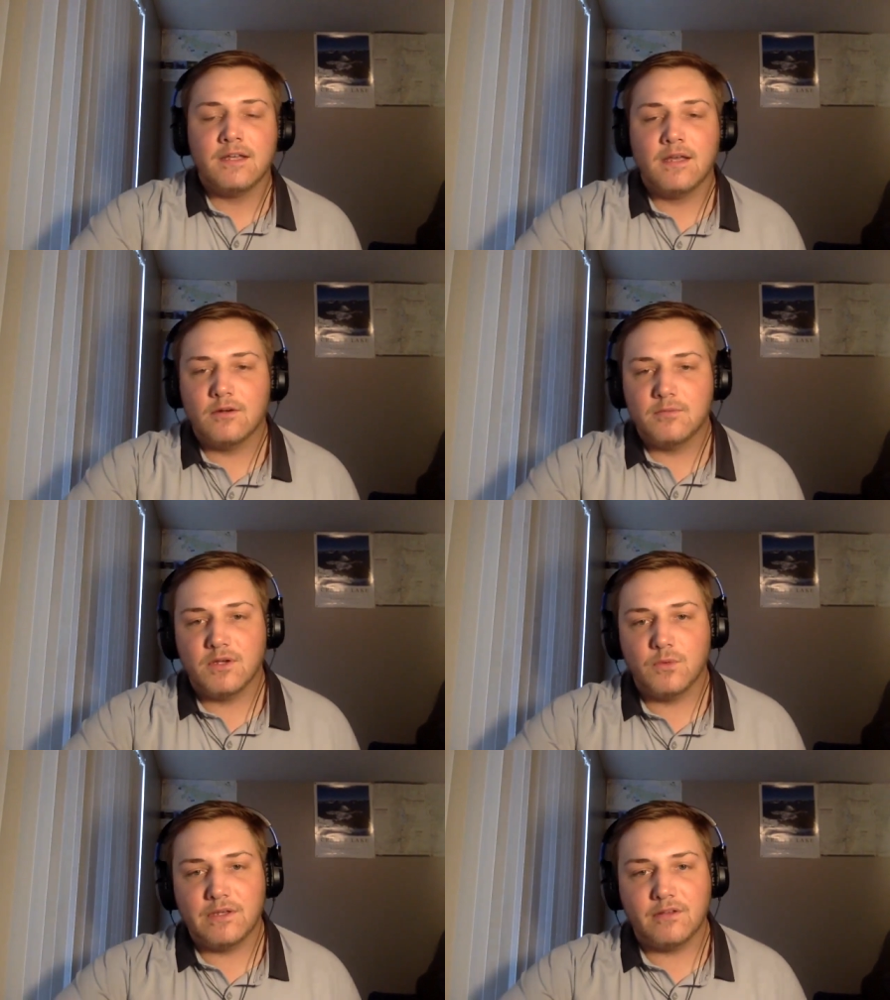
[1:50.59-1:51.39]
It'll be
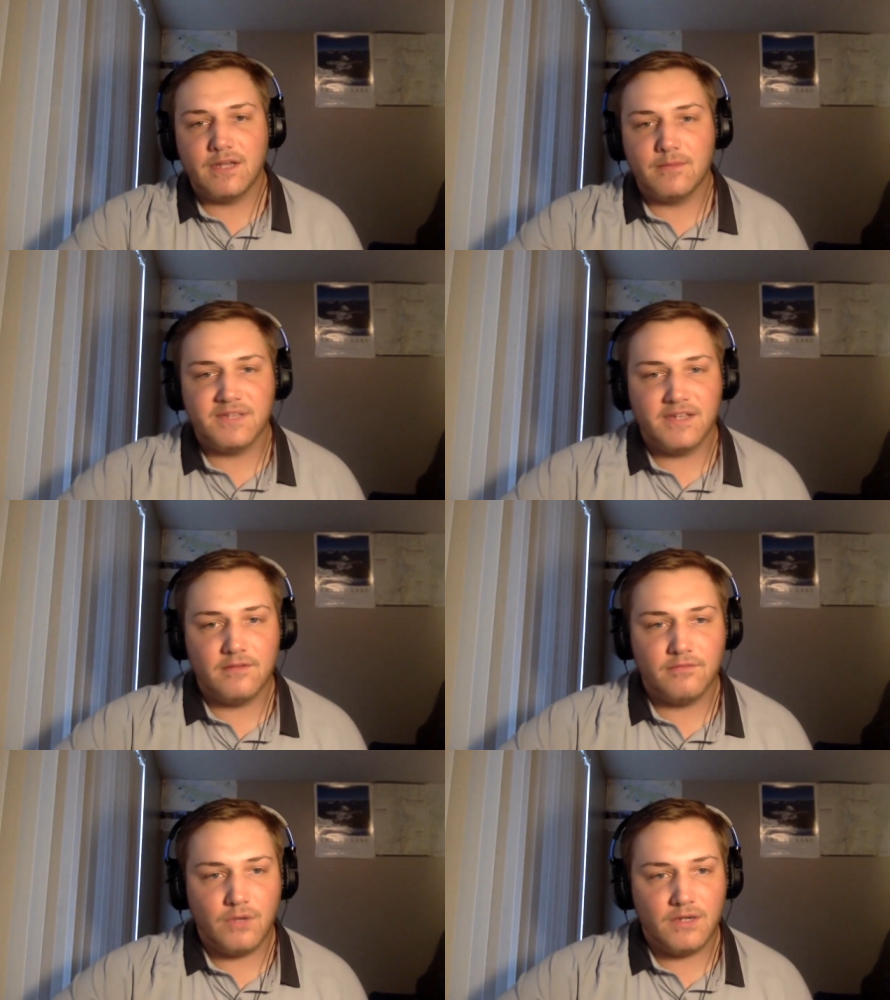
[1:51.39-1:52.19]
a weekly update
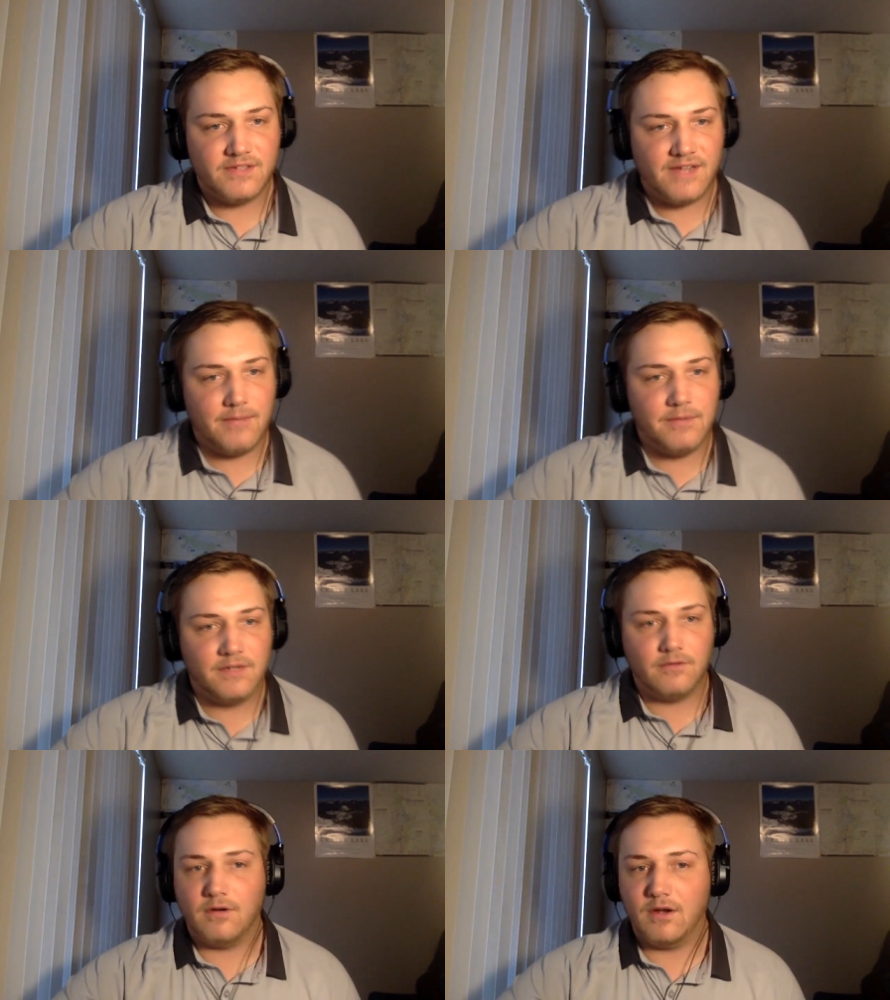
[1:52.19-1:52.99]
of what is
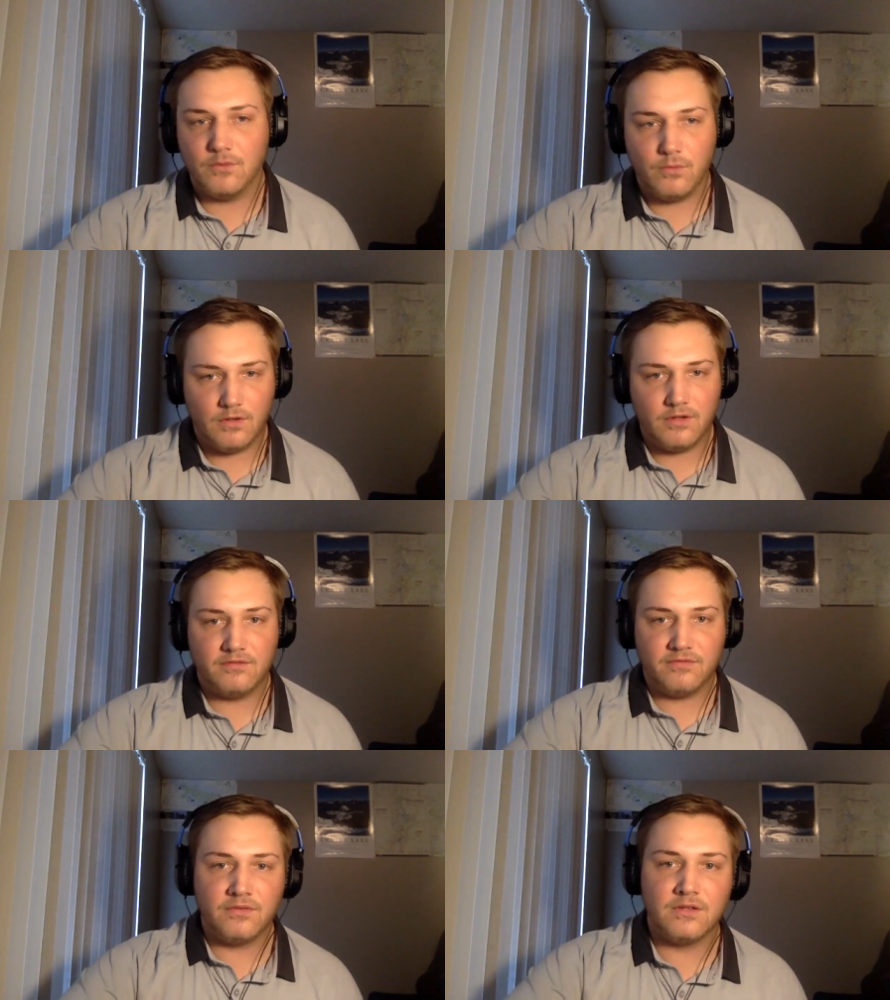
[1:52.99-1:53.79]
happening around the world
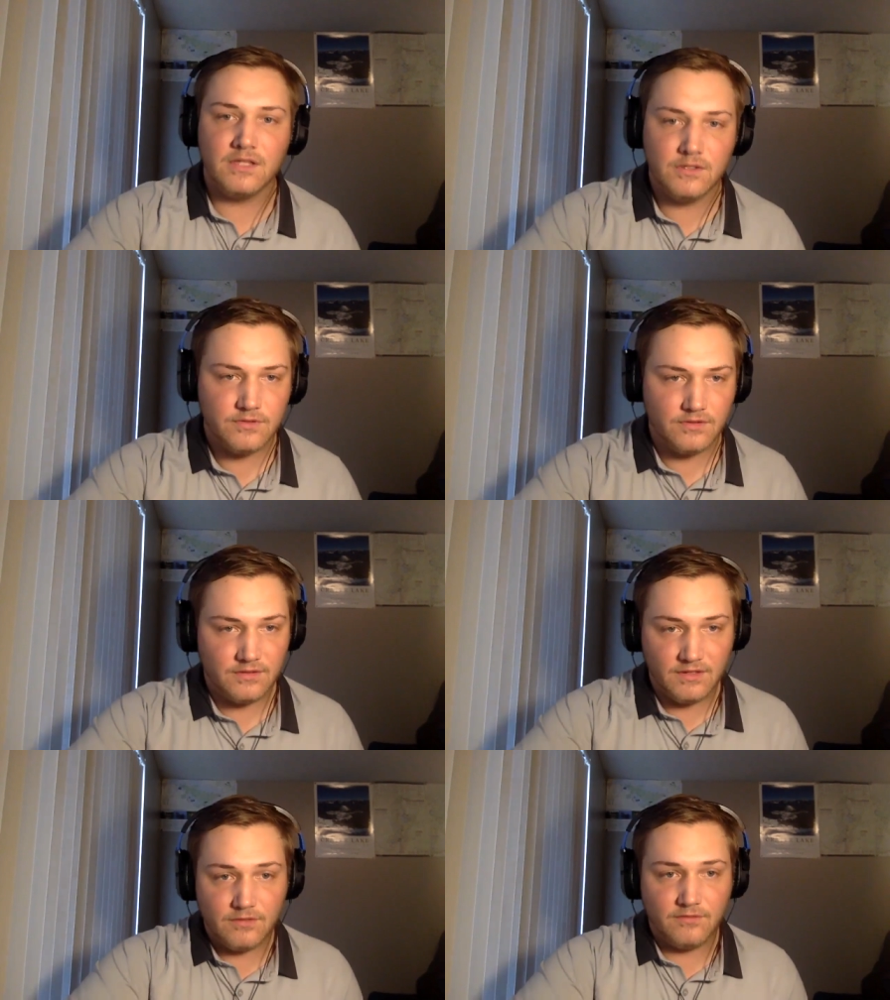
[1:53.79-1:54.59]
of the
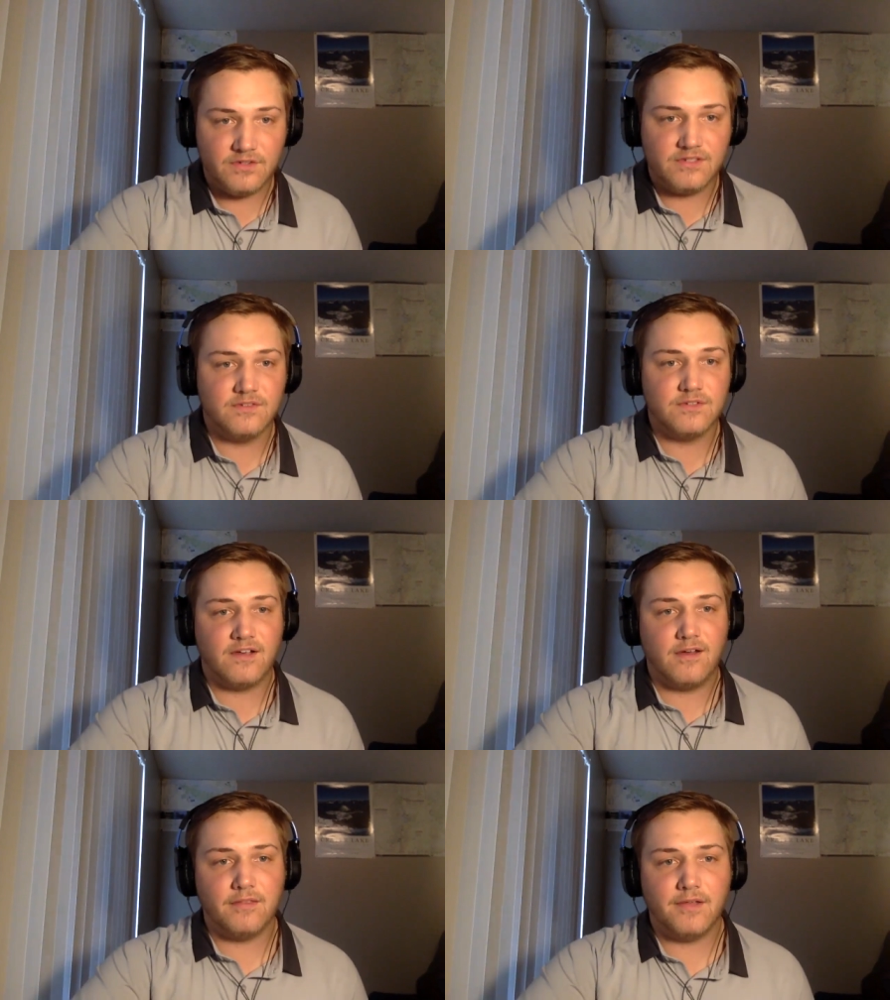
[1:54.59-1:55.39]
University of
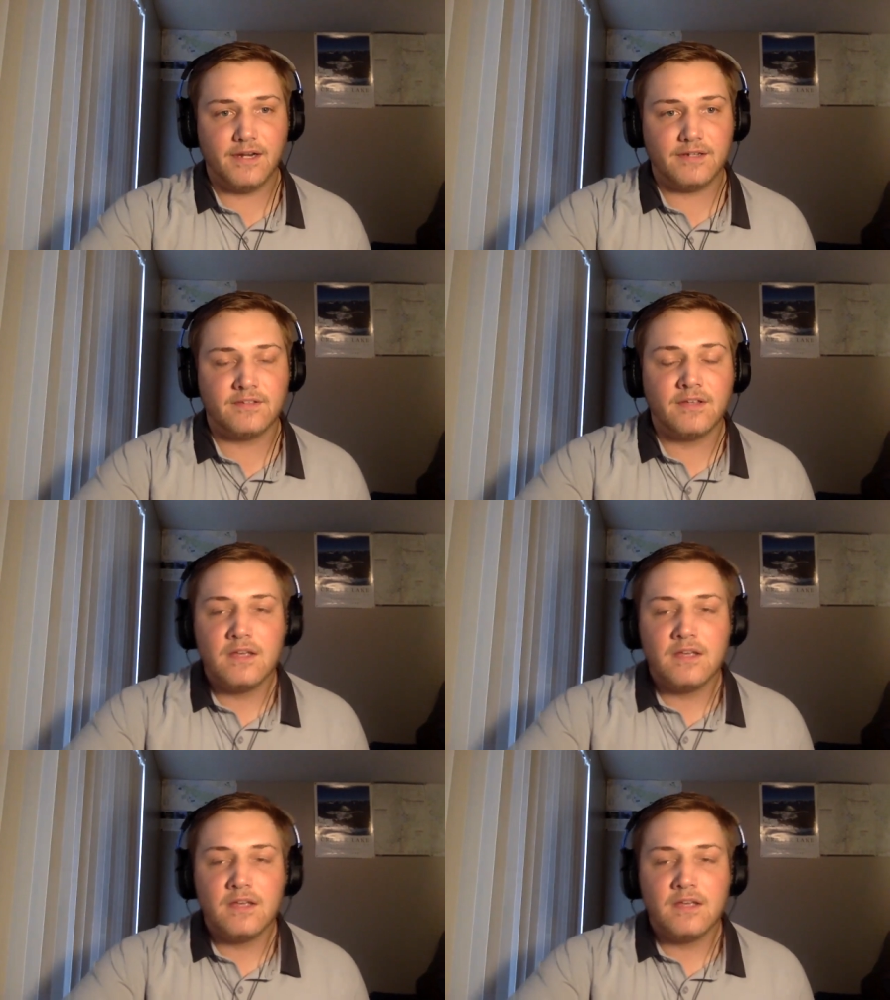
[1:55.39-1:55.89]
Utah athletics.